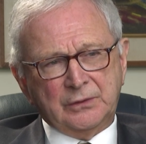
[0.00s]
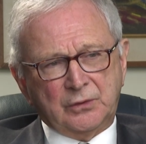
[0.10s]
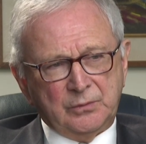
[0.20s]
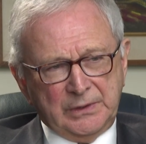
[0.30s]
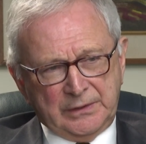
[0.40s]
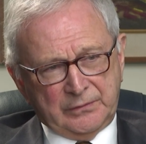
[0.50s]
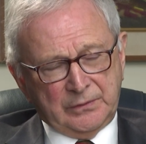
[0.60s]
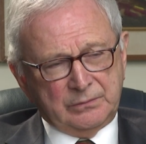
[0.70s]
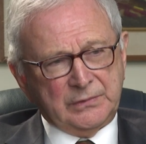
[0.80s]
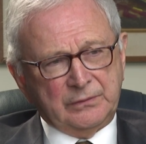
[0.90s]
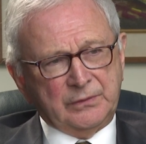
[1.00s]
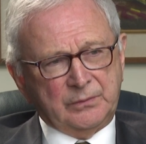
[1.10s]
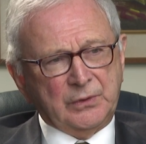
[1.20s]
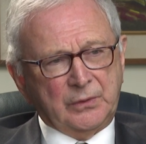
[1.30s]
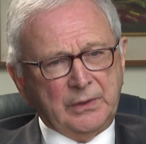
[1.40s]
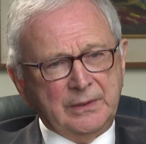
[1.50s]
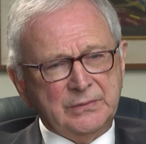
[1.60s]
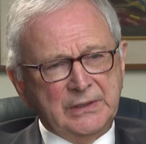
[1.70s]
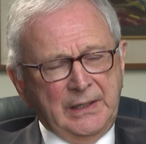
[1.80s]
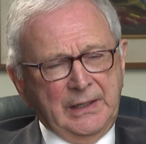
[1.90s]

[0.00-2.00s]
There could be different programs,